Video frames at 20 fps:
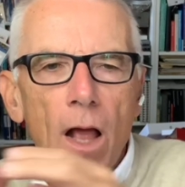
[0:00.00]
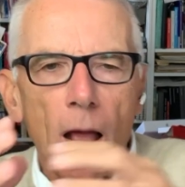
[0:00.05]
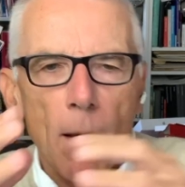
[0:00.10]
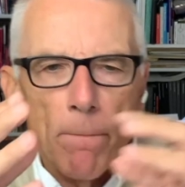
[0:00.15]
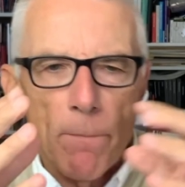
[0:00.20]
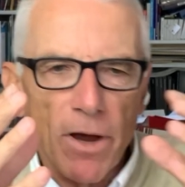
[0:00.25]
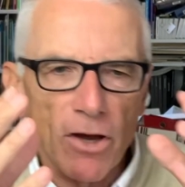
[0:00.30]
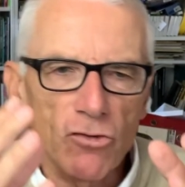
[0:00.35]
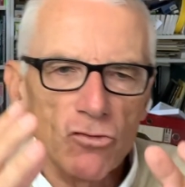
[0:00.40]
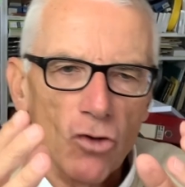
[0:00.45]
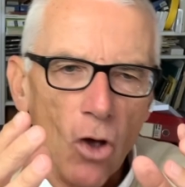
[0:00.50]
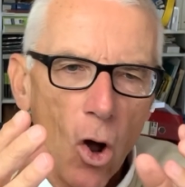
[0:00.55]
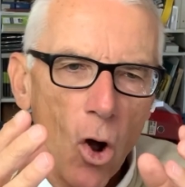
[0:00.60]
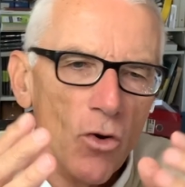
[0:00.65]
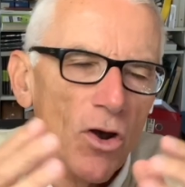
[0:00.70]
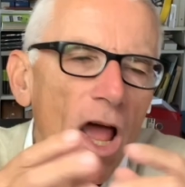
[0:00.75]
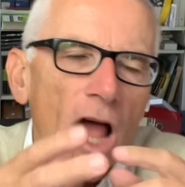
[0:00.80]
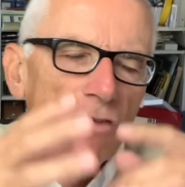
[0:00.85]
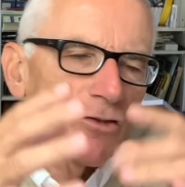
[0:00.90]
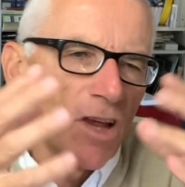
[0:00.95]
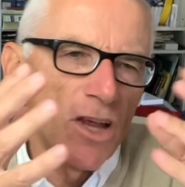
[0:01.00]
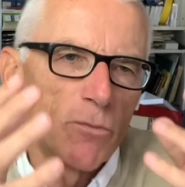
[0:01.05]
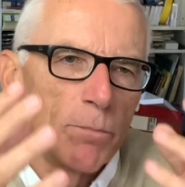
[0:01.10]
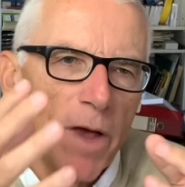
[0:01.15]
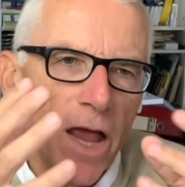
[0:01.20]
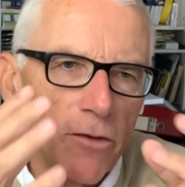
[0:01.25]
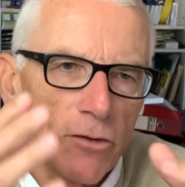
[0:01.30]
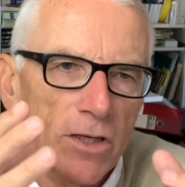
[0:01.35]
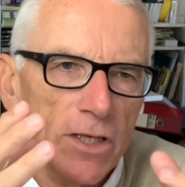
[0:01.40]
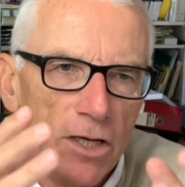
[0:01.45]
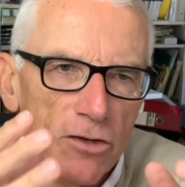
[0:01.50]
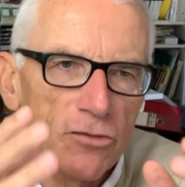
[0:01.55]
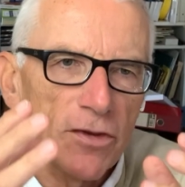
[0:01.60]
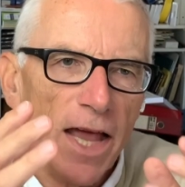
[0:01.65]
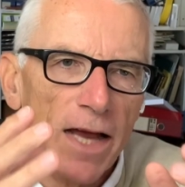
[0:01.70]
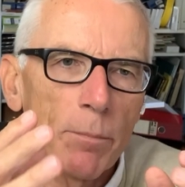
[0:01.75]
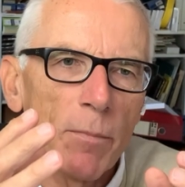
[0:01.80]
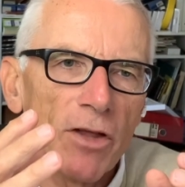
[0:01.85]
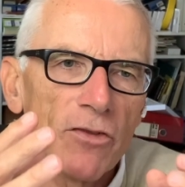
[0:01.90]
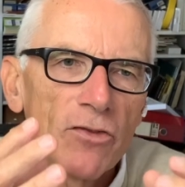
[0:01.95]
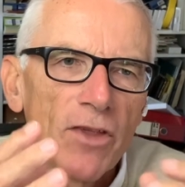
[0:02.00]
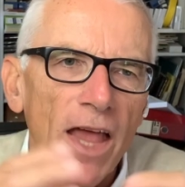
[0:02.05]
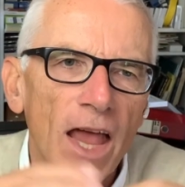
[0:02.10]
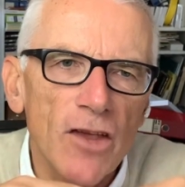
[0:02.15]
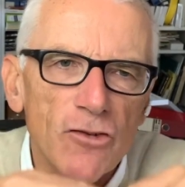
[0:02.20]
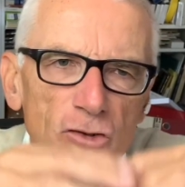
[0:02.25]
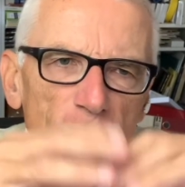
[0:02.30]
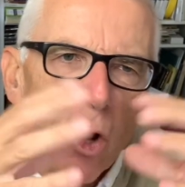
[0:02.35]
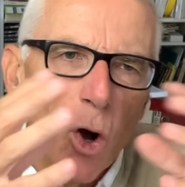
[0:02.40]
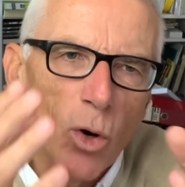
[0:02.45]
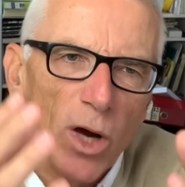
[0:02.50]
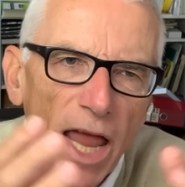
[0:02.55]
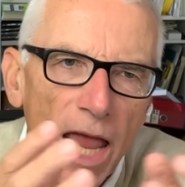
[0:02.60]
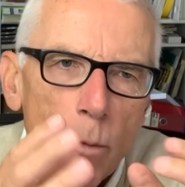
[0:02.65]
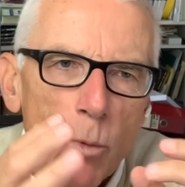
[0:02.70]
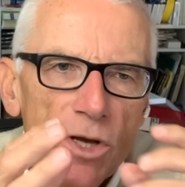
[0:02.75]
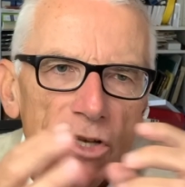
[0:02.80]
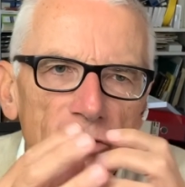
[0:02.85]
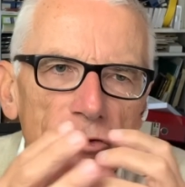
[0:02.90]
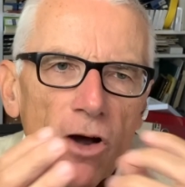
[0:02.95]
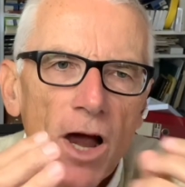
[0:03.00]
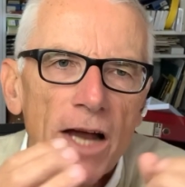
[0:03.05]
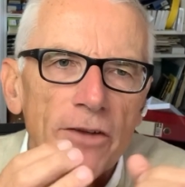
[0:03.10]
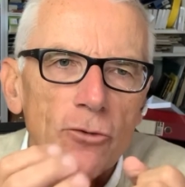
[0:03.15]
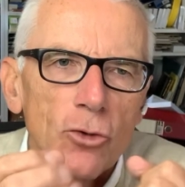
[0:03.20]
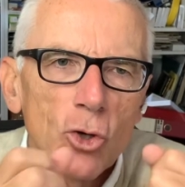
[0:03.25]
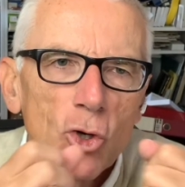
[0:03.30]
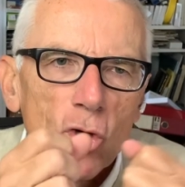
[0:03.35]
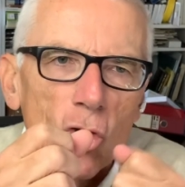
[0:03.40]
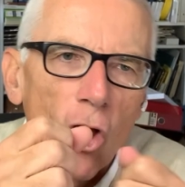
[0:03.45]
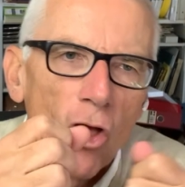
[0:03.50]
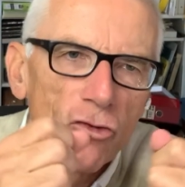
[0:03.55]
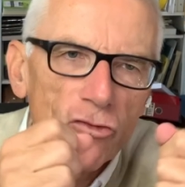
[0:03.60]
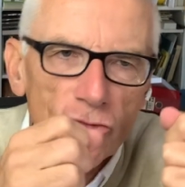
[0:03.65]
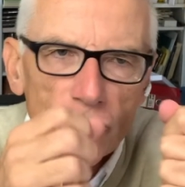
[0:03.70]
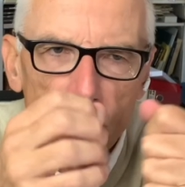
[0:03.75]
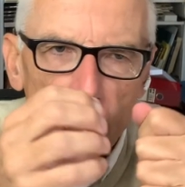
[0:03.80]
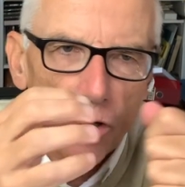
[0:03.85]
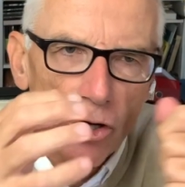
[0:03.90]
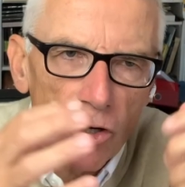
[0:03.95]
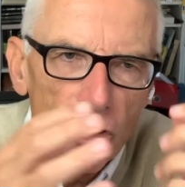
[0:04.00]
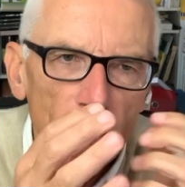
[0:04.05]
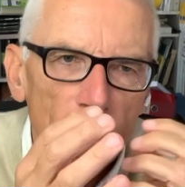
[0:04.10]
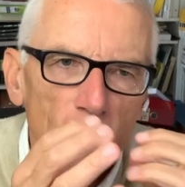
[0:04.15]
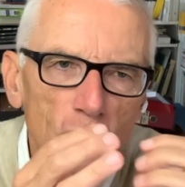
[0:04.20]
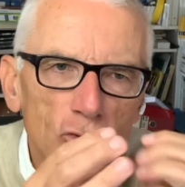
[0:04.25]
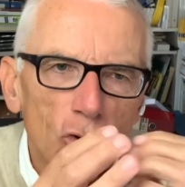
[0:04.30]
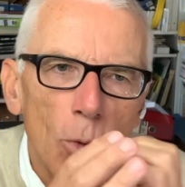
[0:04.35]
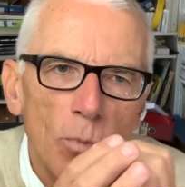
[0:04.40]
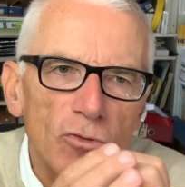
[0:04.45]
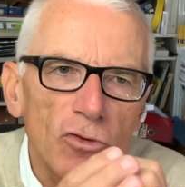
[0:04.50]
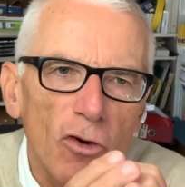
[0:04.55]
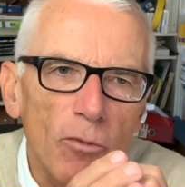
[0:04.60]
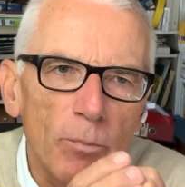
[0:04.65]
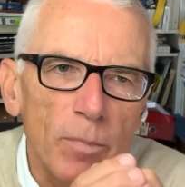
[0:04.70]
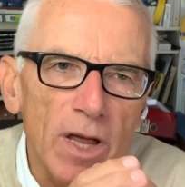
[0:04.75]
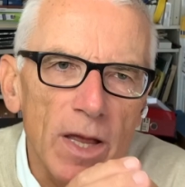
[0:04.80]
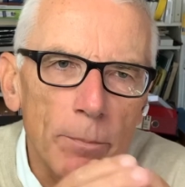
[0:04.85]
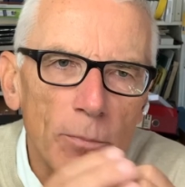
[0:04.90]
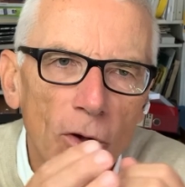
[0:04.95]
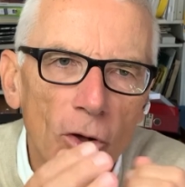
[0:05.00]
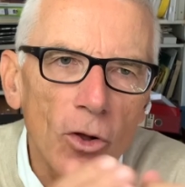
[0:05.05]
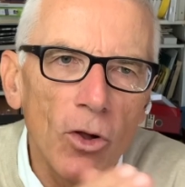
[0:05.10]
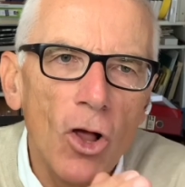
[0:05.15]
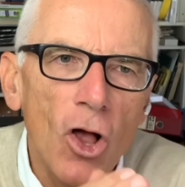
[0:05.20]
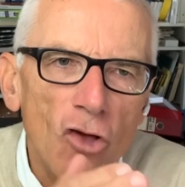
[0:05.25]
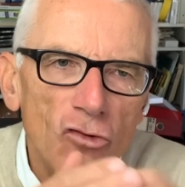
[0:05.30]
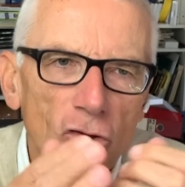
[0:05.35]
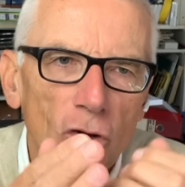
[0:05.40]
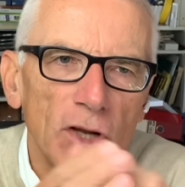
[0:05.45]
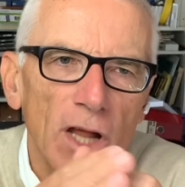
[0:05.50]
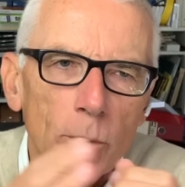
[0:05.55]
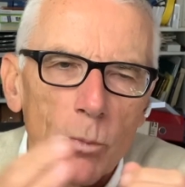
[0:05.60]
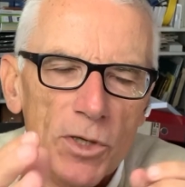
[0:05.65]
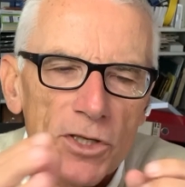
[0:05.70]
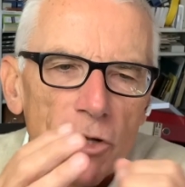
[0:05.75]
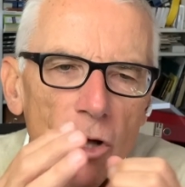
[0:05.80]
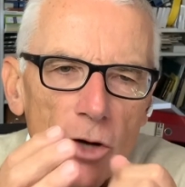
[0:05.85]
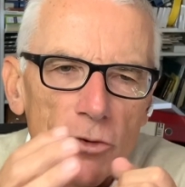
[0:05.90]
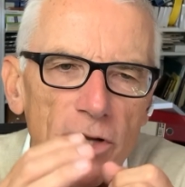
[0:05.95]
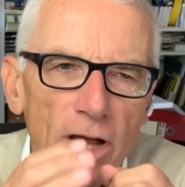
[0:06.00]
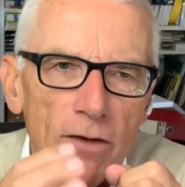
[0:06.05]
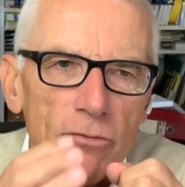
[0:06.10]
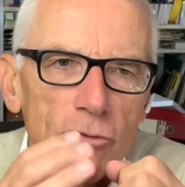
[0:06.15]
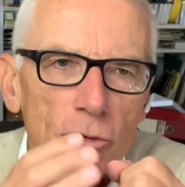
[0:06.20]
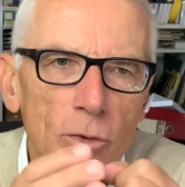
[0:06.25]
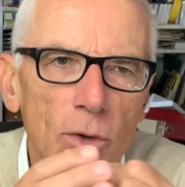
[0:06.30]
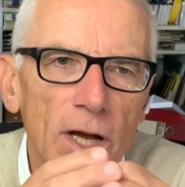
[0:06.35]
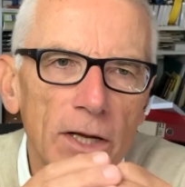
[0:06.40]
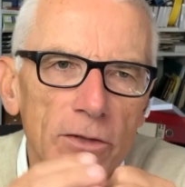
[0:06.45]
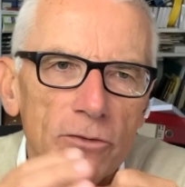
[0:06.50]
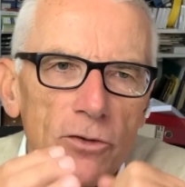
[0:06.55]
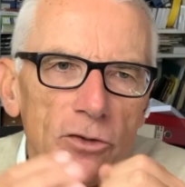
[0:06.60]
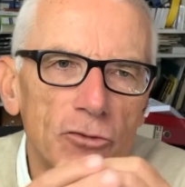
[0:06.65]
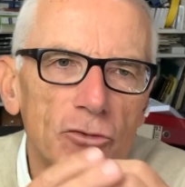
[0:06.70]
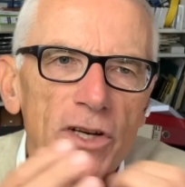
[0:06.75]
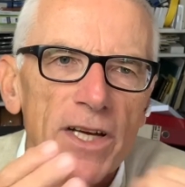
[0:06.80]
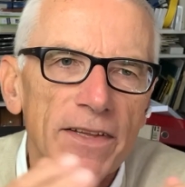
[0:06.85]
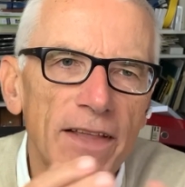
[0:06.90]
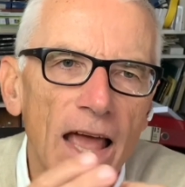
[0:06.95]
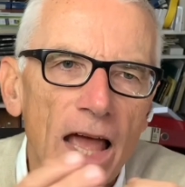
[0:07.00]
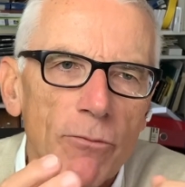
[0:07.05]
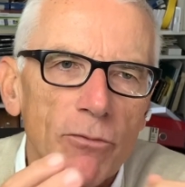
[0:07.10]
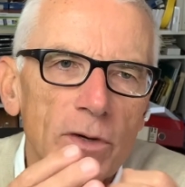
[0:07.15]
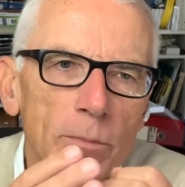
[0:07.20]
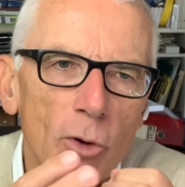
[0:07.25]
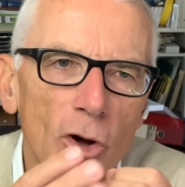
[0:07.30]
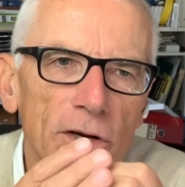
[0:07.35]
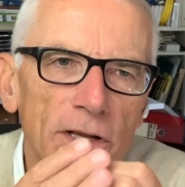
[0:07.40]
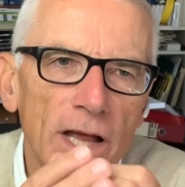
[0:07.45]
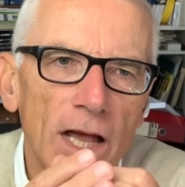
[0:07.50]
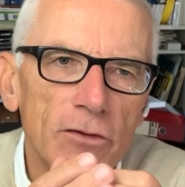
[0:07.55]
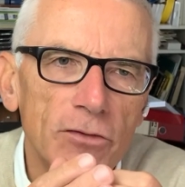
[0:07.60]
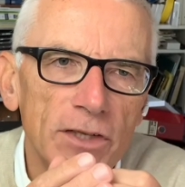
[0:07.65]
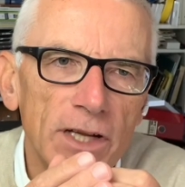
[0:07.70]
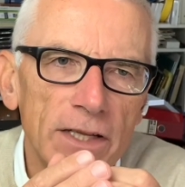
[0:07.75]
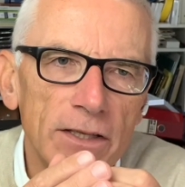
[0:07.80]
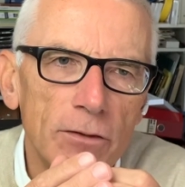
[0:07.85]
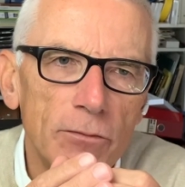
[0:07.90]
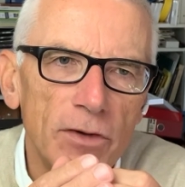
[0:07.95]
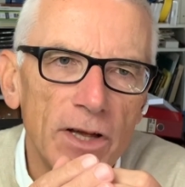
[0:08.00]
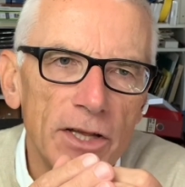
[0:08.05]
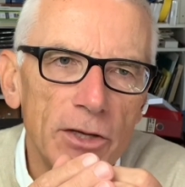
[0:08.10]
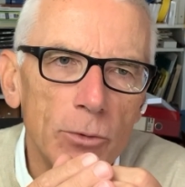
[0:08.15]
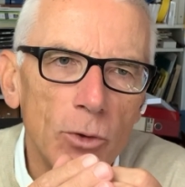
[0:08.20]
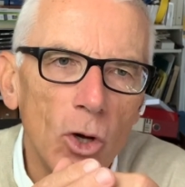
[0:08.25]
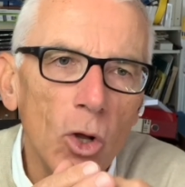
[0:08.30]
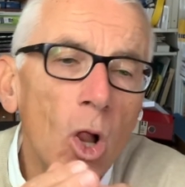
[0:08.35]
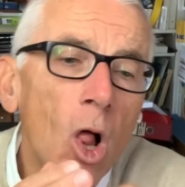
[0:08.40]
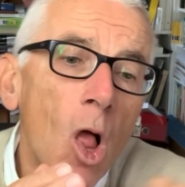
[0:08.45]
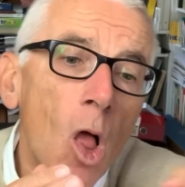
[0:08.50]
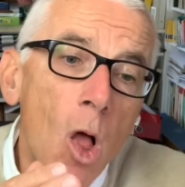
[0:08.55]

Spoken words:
Personas is basically segmentation. Okay, we try to cluster groups of people so that we don't have to treat everybody as an individual.